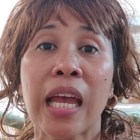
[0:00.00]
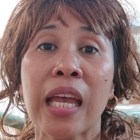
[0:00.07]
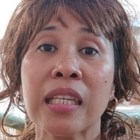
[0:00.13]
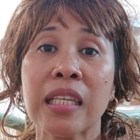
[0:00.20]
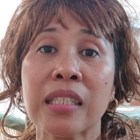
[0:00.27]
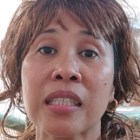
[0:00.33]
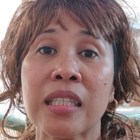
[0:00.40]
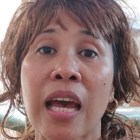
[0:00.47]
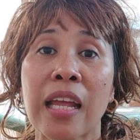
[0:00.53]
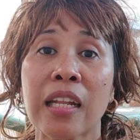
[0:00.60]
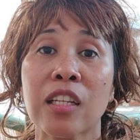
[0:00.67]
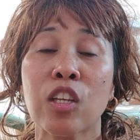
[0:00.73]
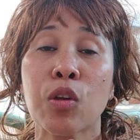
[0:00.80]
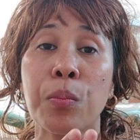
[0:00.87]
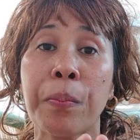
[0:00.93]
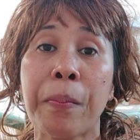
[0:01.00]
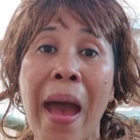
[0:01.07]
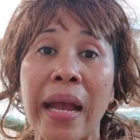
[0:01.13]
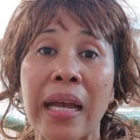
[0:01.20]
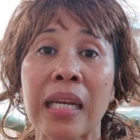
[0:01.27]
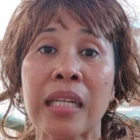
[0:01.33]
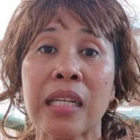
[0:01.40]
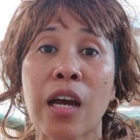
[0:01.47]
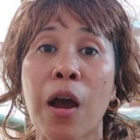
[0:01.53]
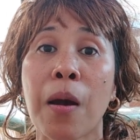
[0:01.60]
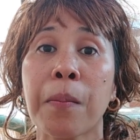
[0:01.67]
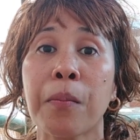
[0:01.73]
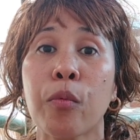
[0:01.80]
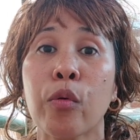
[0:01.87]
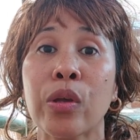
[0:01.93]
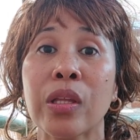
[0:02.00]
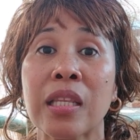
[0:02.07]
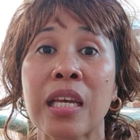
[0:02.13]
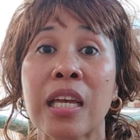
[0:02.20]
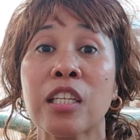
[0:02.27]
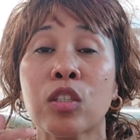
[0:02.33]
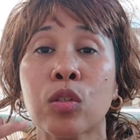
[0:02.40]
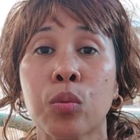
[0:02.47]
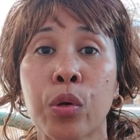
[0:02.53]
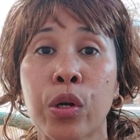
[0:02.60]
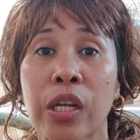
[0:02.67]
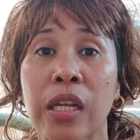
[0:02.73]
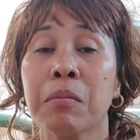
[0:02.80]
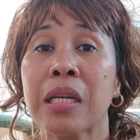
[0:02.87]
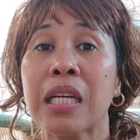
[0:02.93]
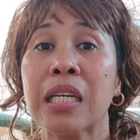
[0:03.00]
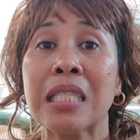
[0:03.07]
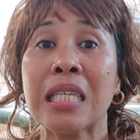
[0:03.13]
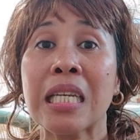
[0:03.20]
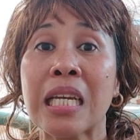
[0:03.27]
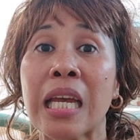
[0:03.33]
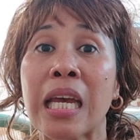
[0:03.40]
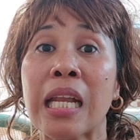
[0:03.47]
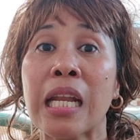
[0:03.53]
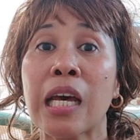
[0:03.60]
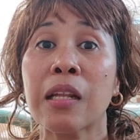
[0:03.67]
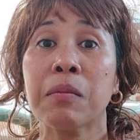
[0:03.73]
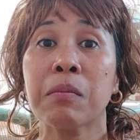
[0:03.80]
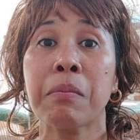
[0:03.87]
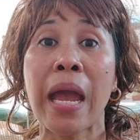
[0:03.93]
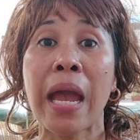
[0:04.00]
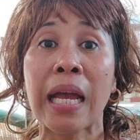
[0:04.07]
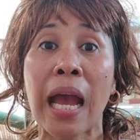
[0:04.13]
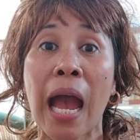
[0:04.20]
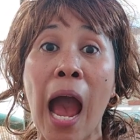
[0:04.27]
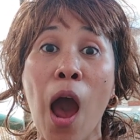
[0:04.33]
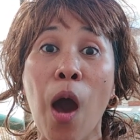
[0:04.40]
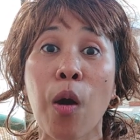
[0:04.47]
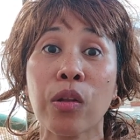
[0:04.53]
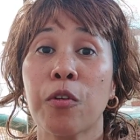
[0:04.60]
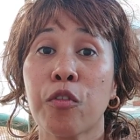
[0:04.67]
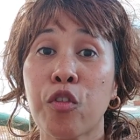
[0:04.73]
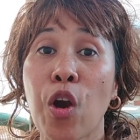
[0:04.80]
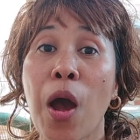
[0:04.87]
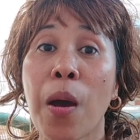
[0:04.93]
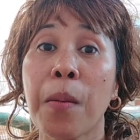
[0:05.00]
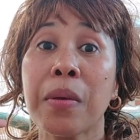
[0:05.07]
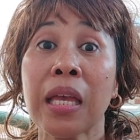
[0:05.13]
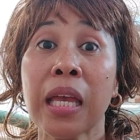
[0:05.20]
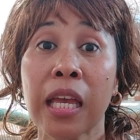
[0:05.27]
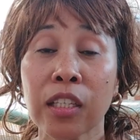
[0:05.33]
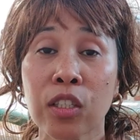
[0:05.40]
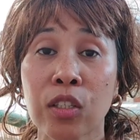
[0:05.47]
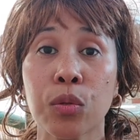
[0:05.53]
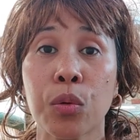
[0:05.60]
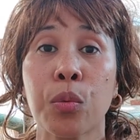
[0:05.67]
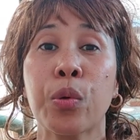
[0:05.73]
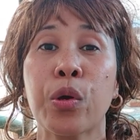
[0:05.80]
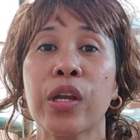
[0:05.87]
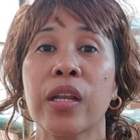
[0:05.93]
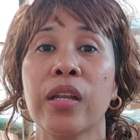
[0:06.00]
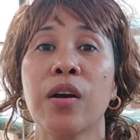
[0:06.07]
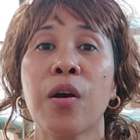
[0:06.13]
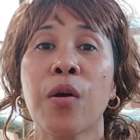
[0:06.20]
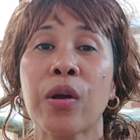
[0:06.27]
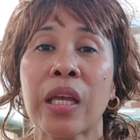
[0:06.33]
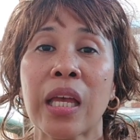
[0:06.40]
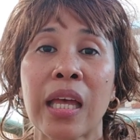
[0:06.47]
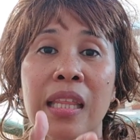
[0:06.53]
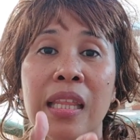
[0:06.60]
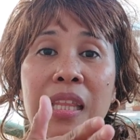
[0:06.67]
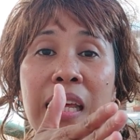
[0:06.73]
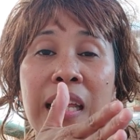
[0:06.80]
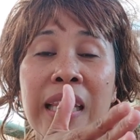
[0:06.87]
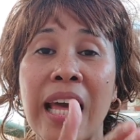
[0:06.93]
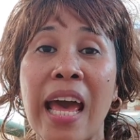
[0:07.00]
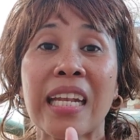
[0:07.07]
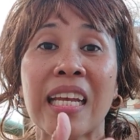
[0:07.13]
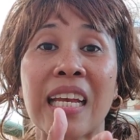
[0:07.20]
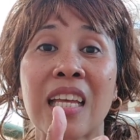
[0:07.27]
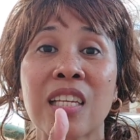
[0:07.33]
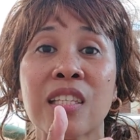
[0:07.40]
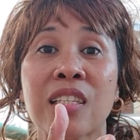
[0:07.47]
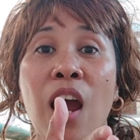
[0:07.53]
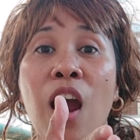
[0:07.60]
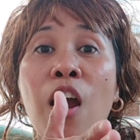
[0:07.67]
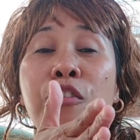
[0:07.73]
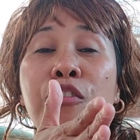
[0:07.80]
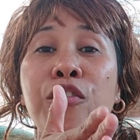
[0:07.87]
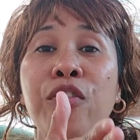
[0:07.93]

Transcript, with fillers: is that you back it up with His word, because He cannot back out from His word, okay? That is our